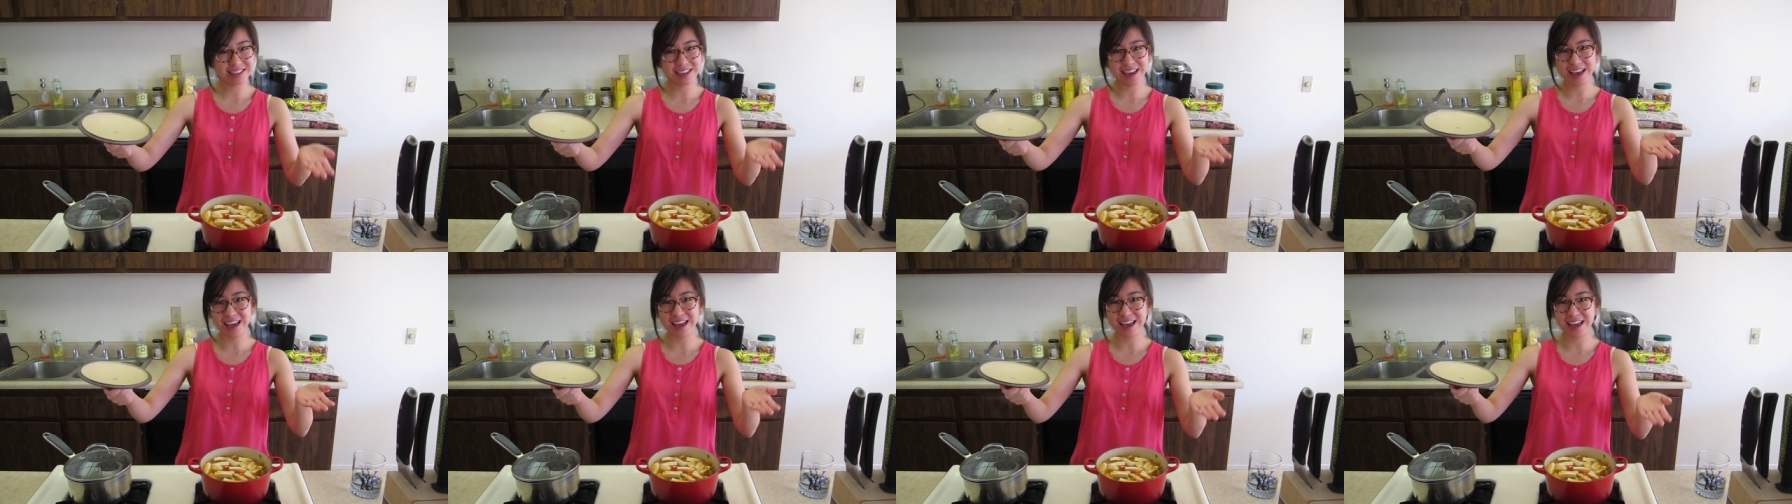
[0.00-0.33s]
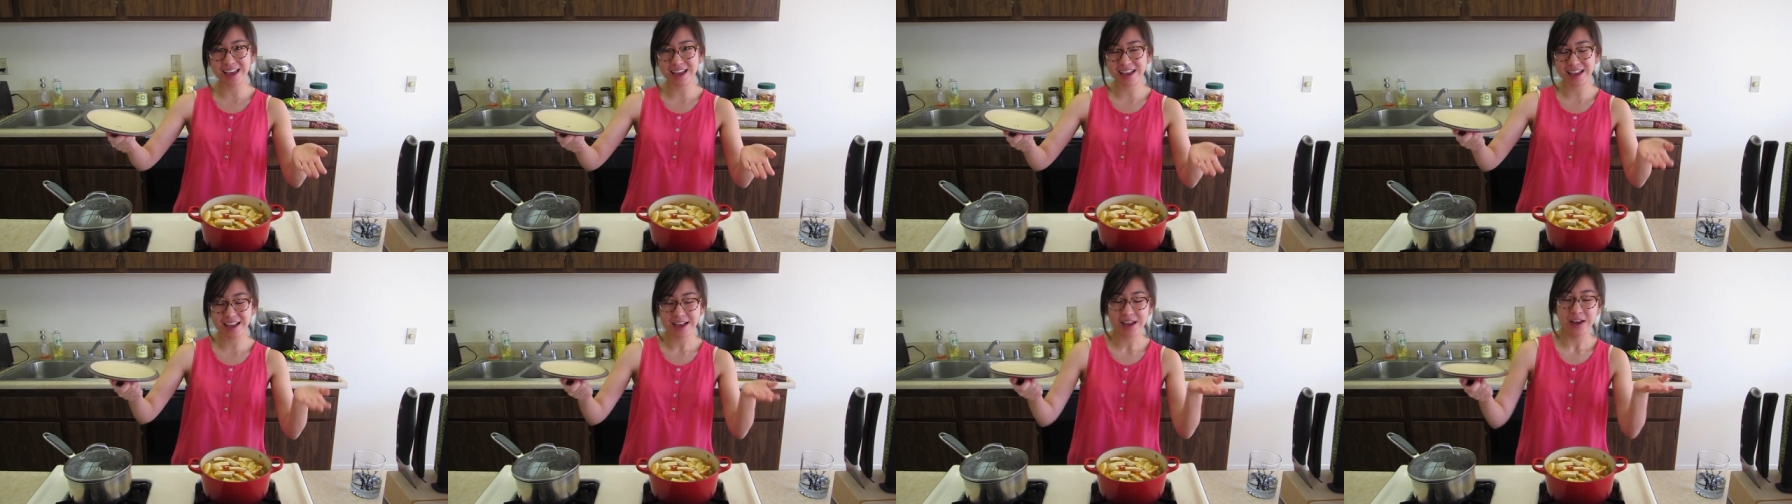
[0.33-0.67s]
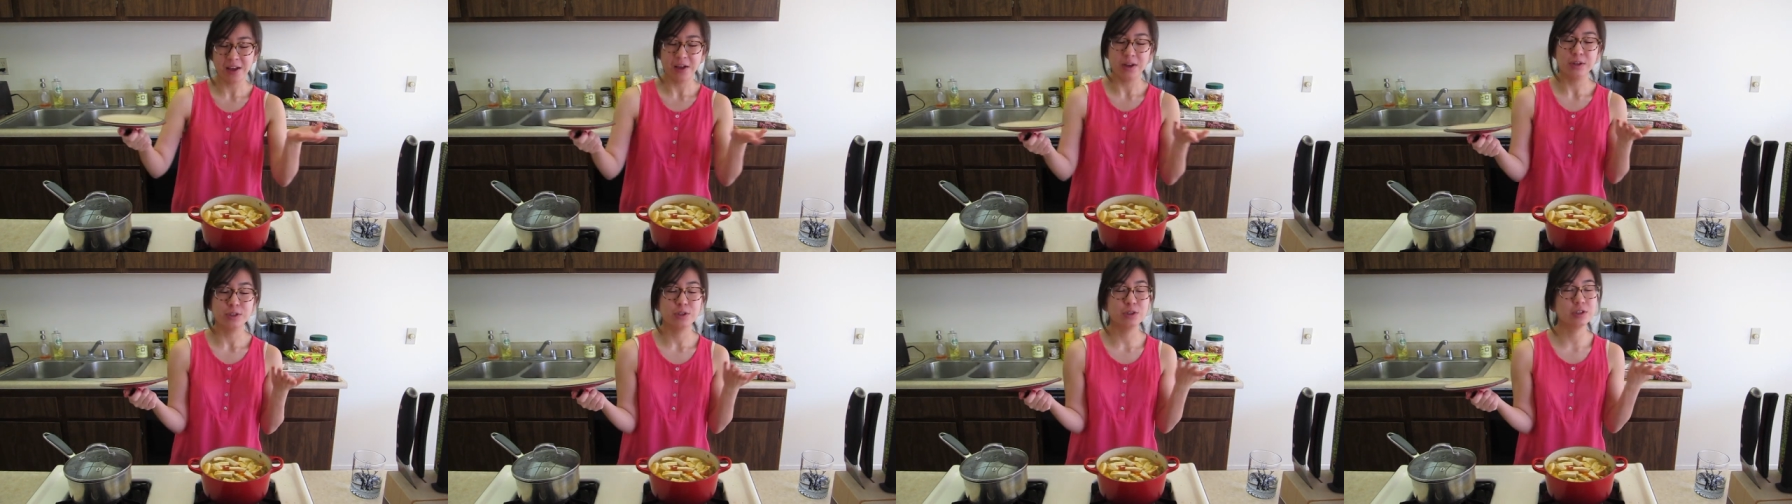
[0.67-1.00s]
yay!
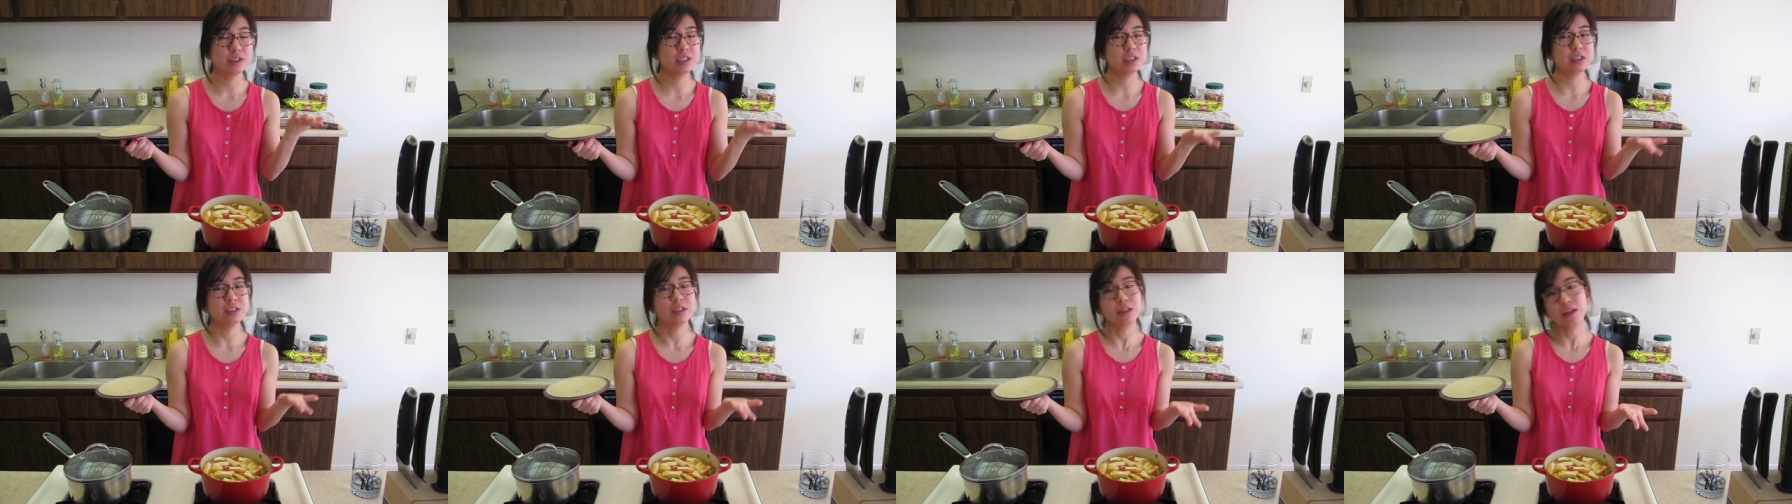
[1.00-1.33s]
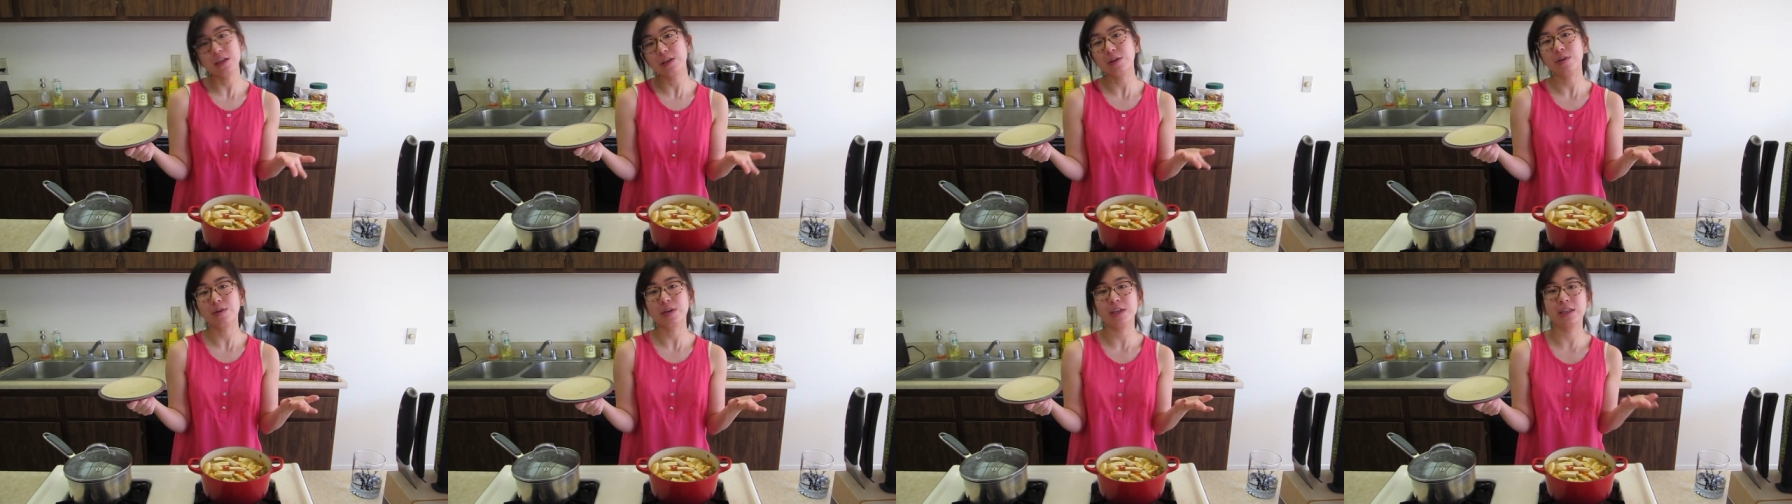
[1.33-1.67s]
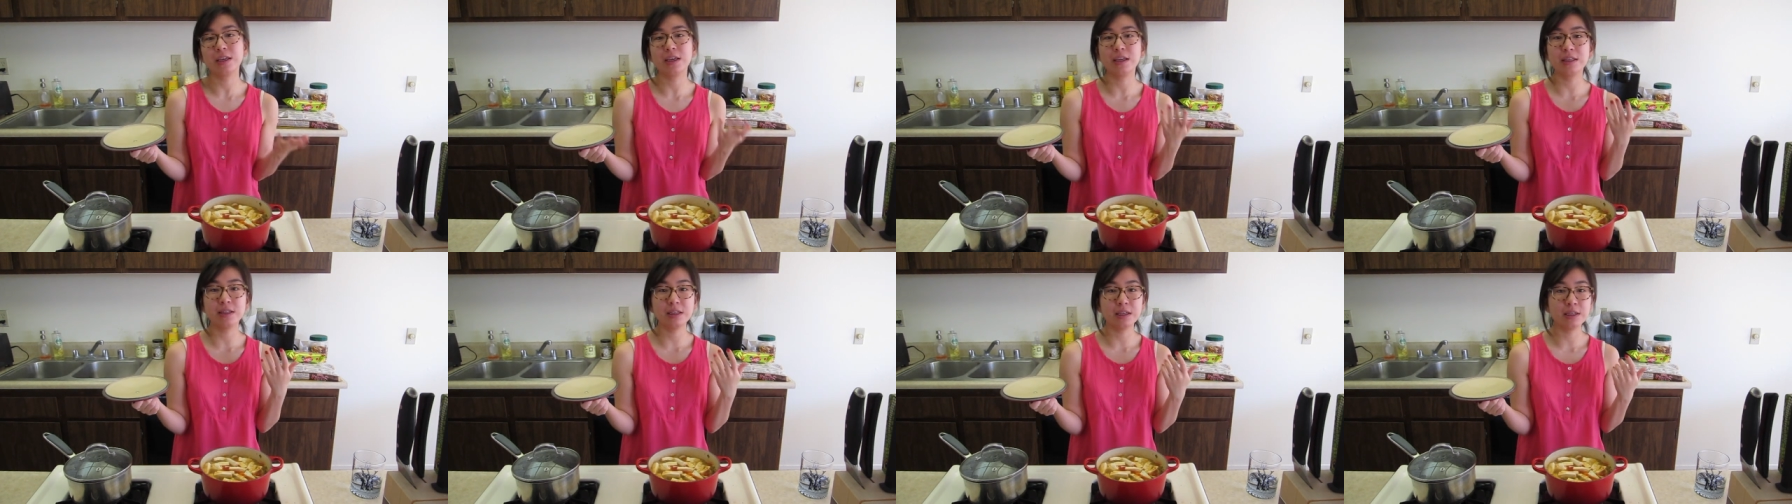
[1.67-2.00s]
Traditionally, you
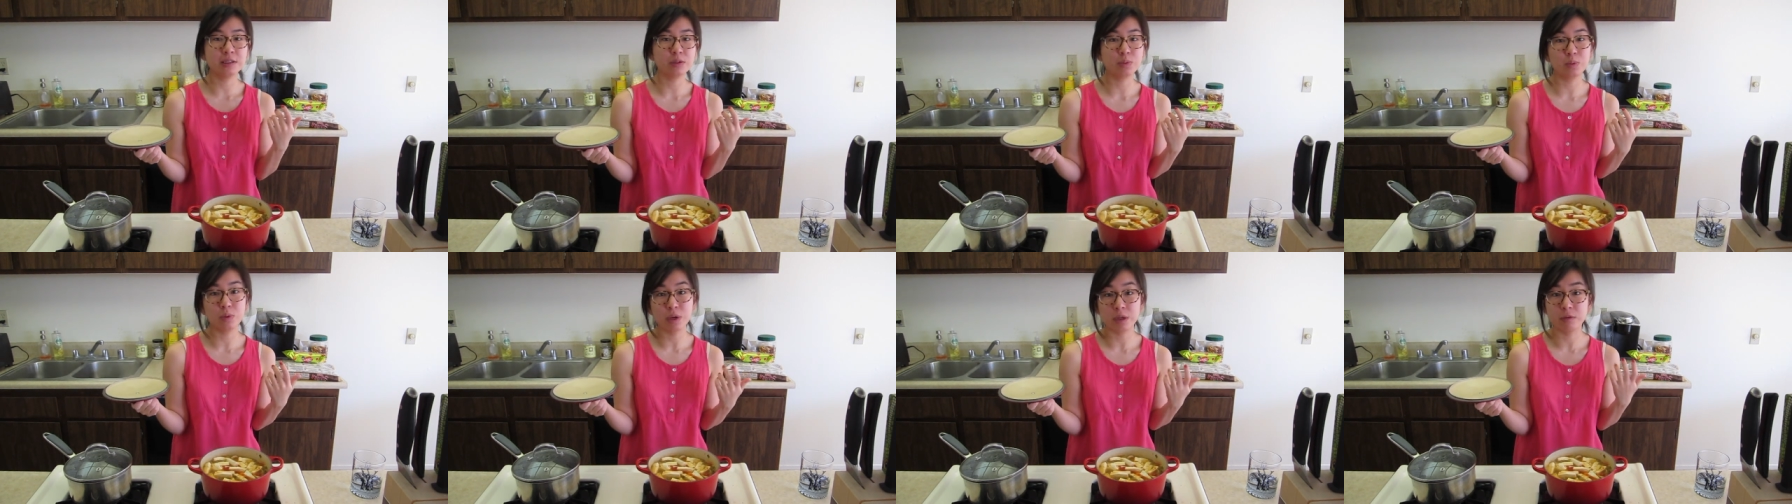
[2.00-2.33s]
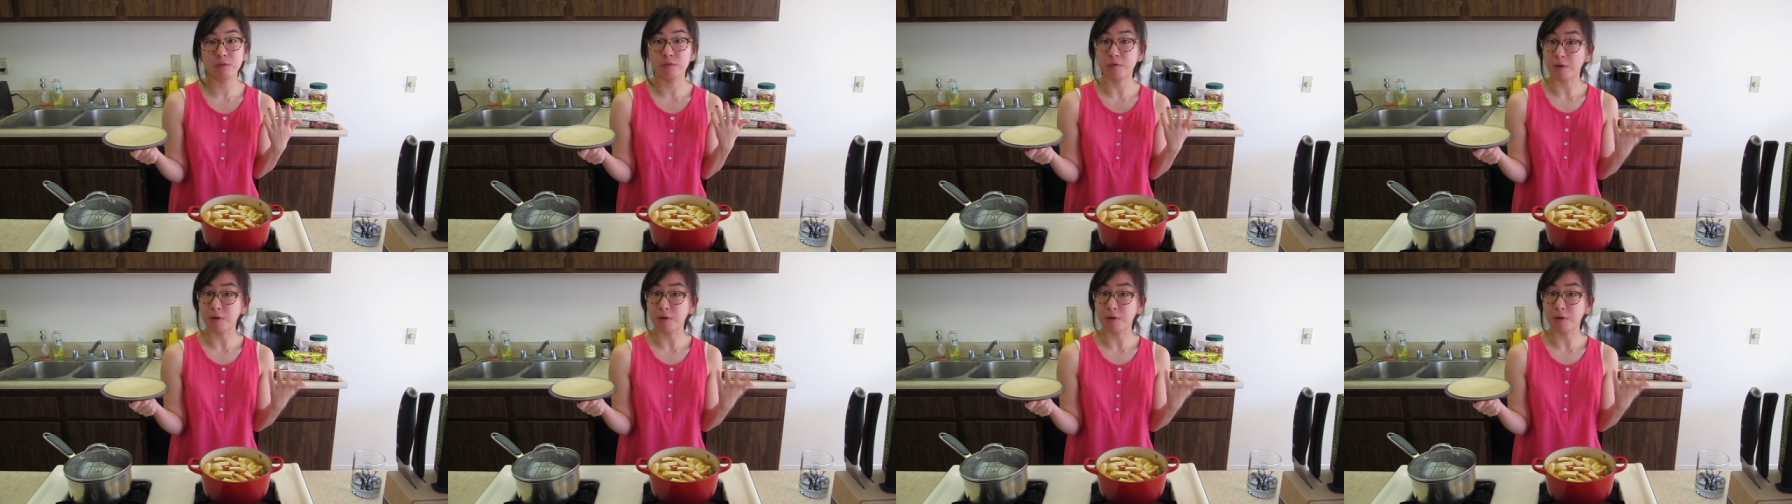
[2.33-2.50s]
can eat this with